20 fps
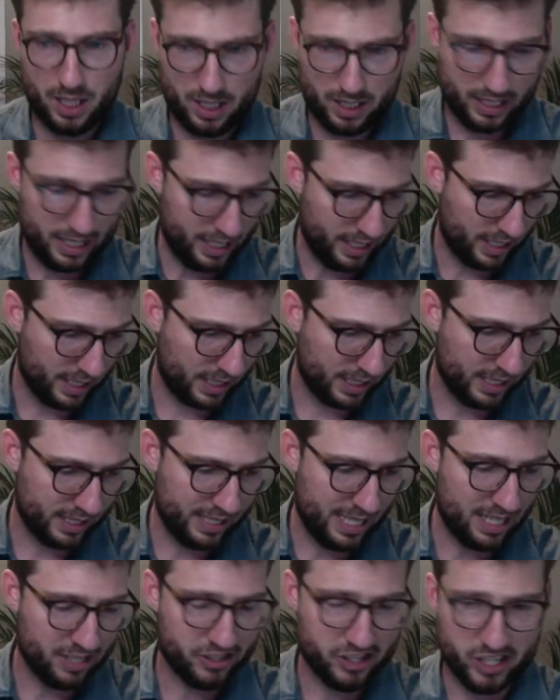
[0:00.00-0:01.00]
All right,
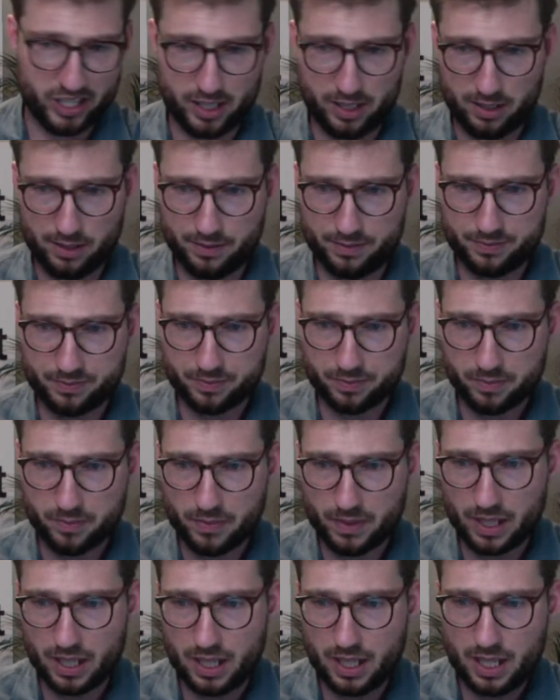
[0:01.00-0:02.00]
Cassandra.
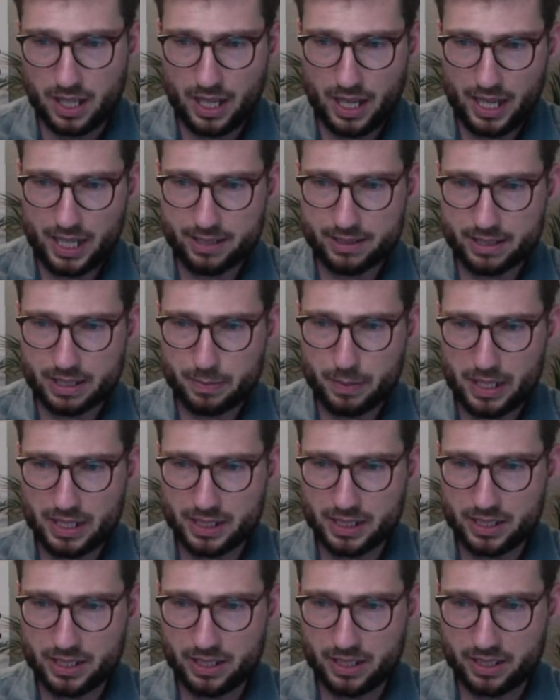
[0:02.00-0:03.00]
I
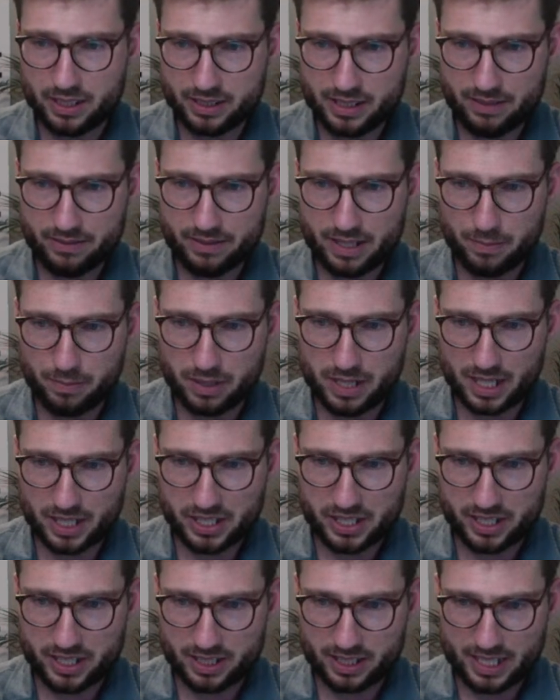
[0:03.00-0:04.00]
responded to the discovery and
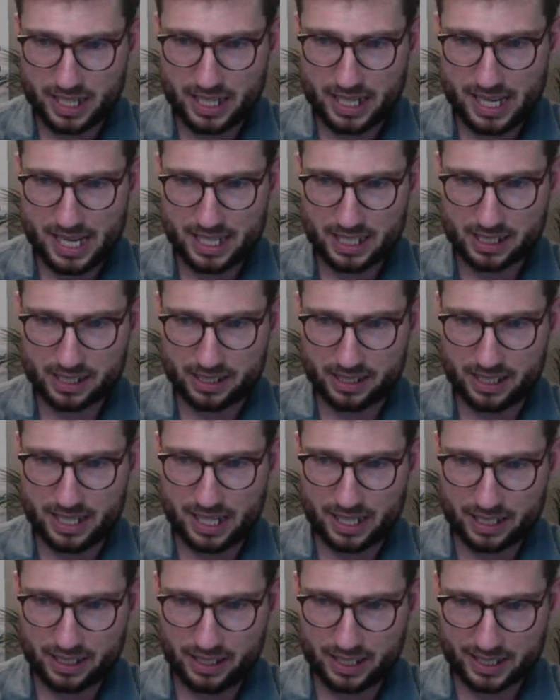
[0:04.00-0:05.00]
productions. Can I ask the
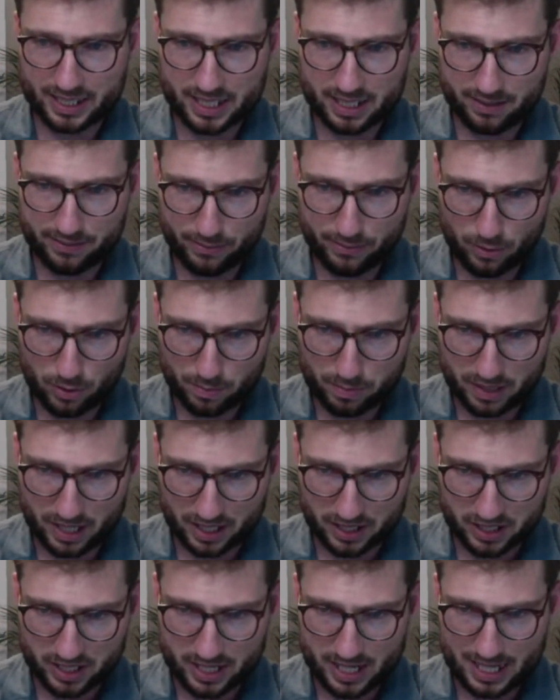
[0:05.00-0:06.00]
debt collector for
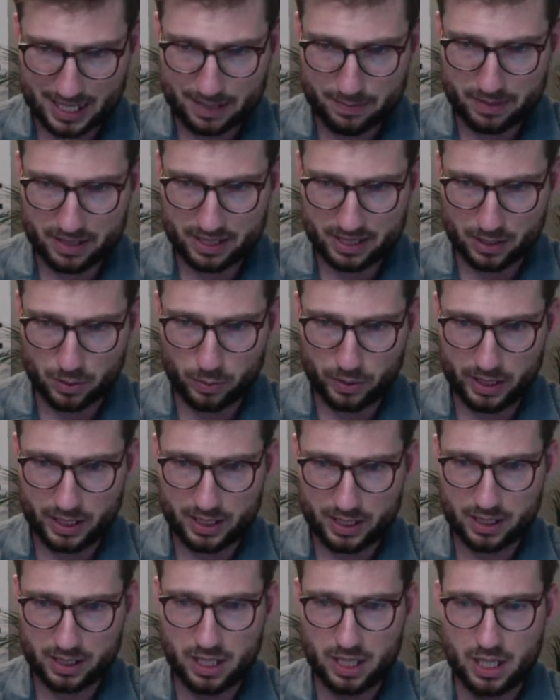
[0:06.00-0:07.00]
production documents as
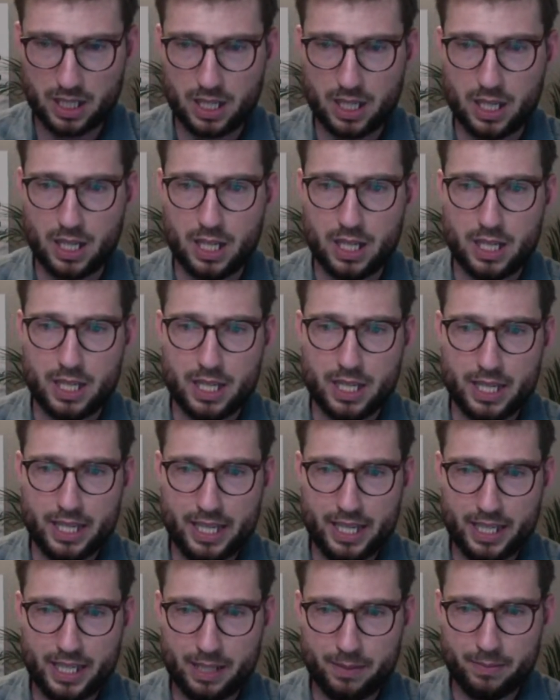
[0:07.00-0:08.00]
well?
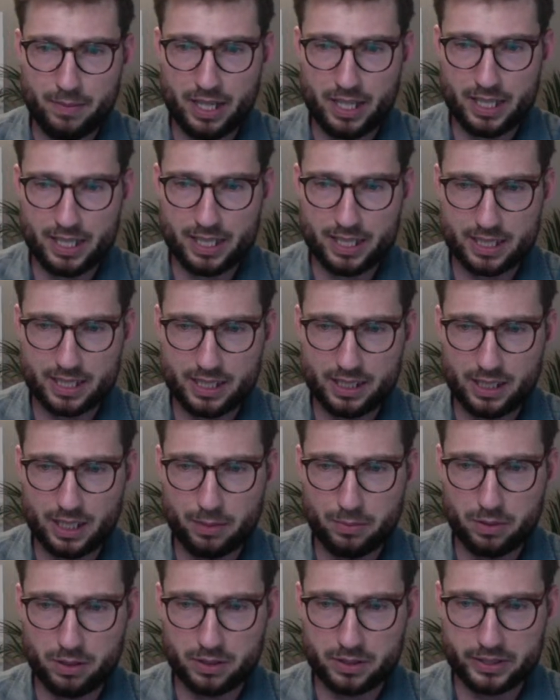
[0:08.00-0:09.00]
And am I still
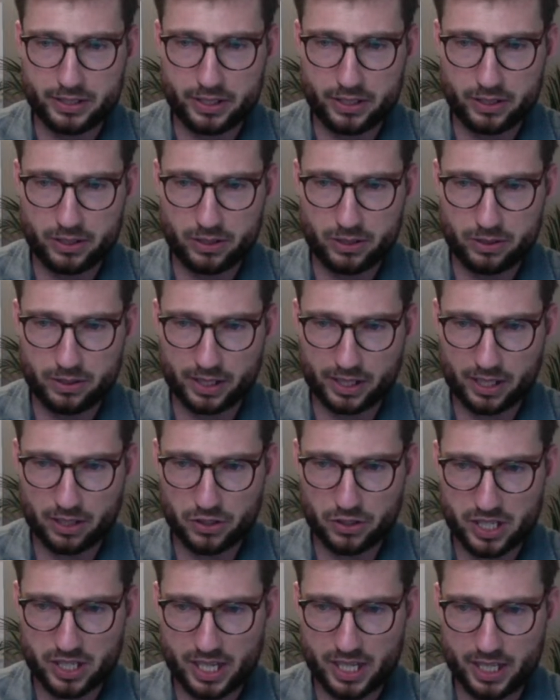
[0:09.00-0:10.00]
able to
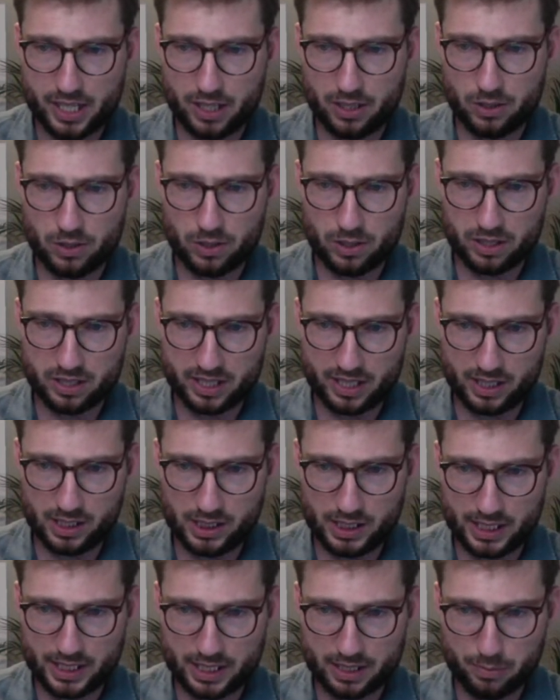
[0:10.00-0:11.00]
negotiate or
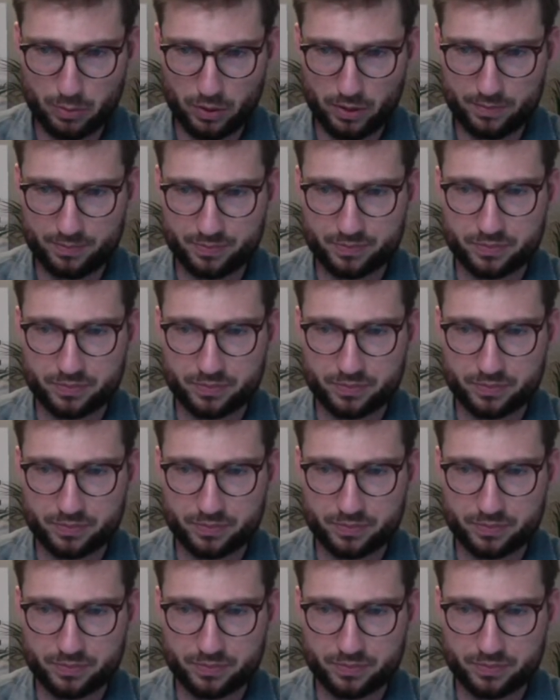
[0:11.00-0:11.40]
settle at this point?